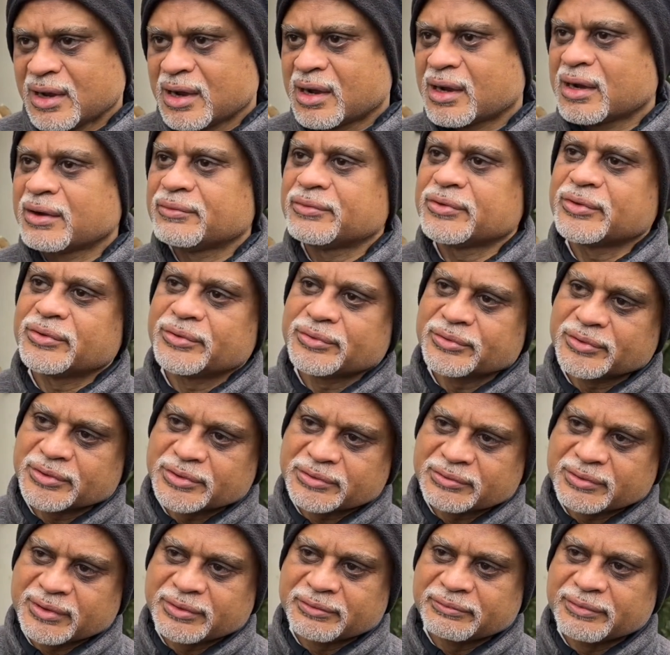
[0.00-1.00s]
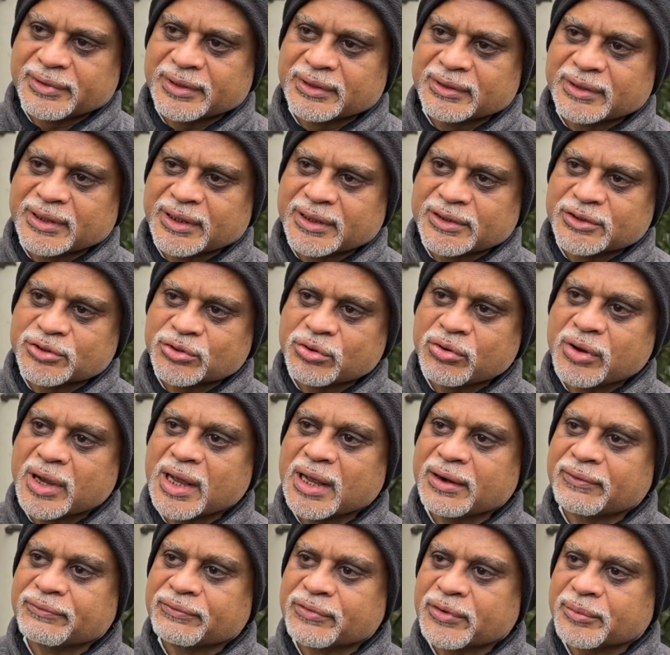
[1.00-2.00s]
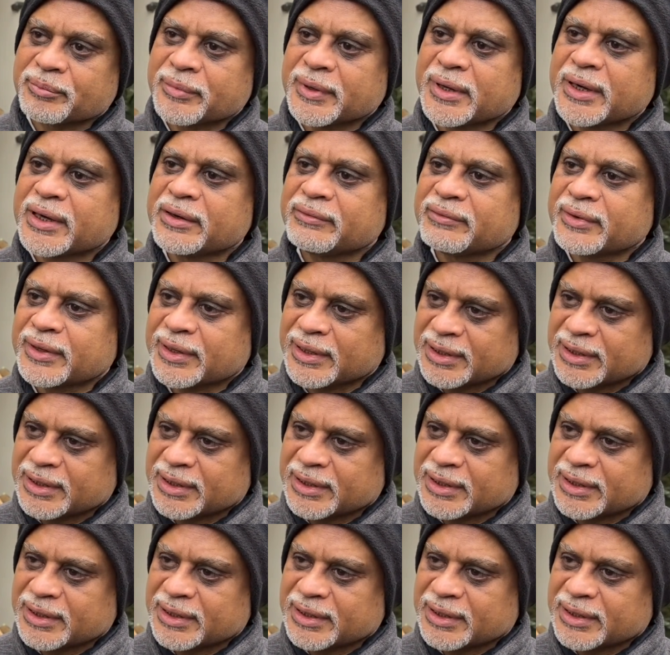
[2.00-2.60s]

How are you going to survive when there is no help from anywhere